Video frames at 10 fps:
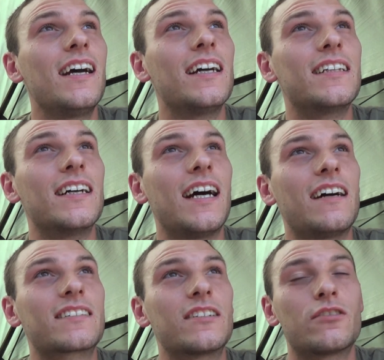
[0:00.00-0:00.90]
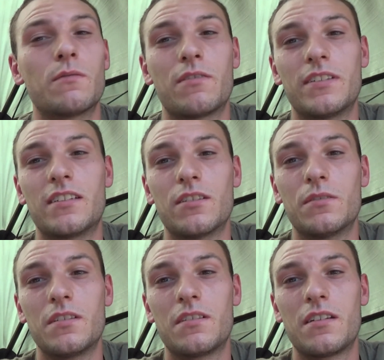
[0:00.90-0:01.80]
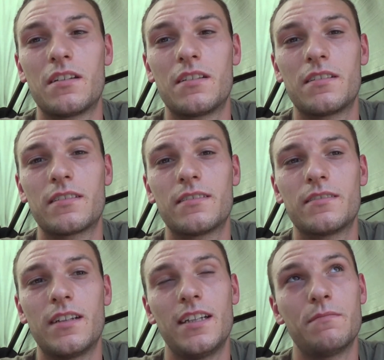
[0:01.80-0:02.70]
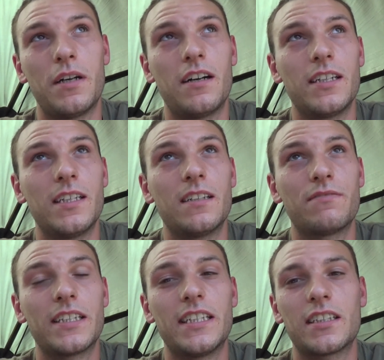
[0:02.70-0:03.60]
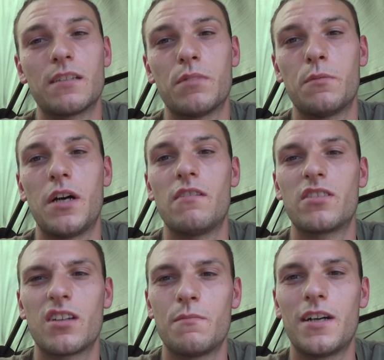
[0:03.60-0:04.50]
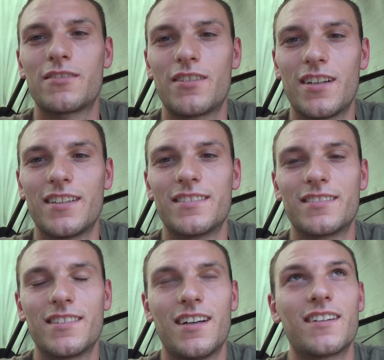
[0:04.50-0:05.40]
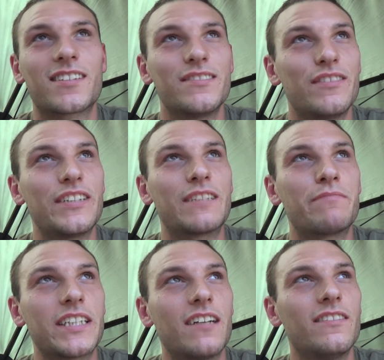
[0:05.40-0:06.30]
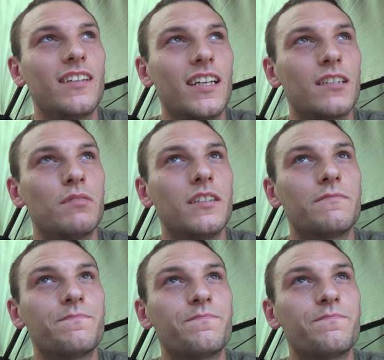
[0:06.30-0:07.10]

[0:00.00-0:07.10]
And Howard's going to drop off his daughters at the party, and I think he's going to pop over, so I might try and ask him if he can bring over his laser pen.